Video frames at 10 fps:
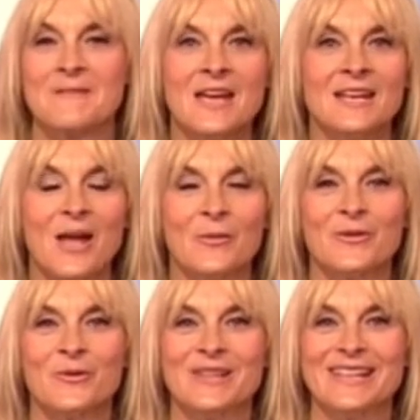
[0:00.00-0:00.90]
Now, with
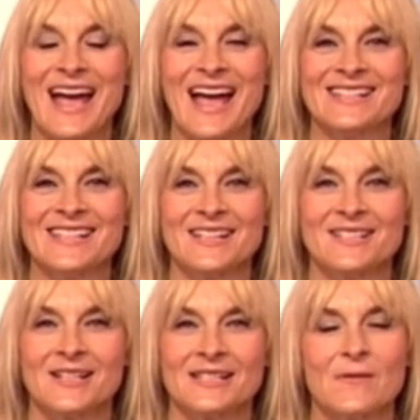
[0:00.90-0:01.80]
all the hand
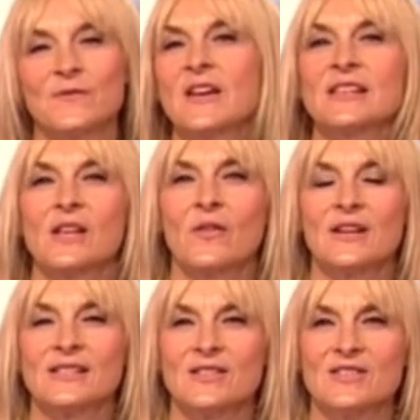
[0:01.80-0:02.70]
sanitizer, face
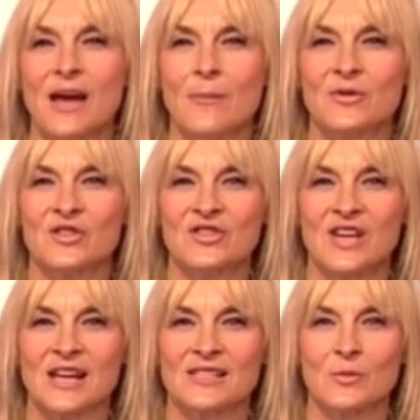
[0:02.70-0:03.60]
coverings, and temperature
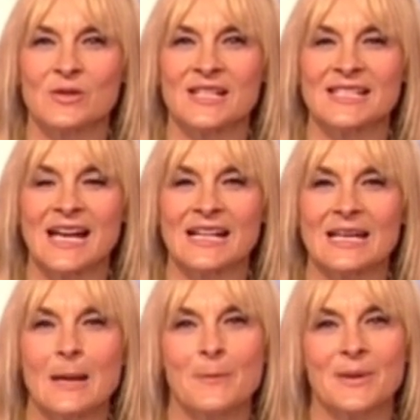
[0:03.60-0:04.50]
checks, it wasn't
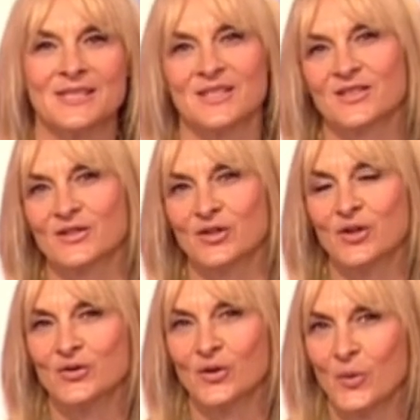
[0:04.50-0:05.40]
exactly business as
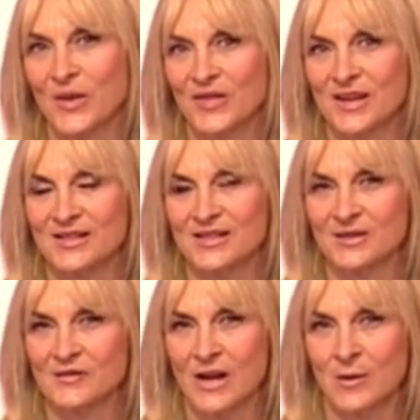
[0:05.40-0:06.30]
usual when theatres
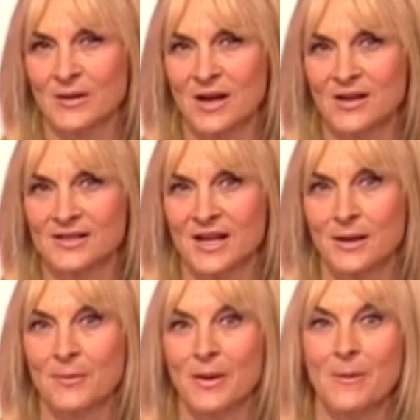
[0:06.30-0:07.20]
reopened last night.
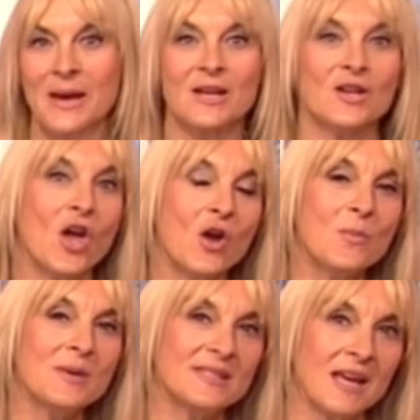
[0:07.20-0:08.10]
But make no
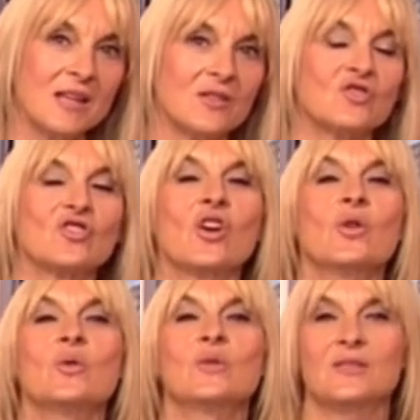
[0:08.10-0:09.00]
mistake, the
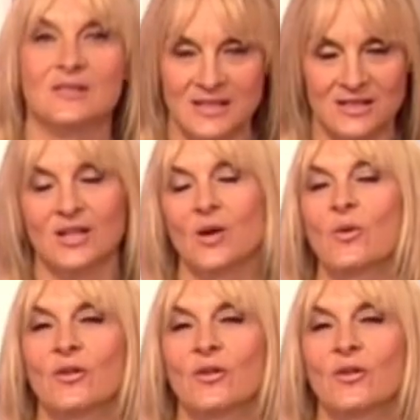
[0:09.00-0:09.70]
show did go on.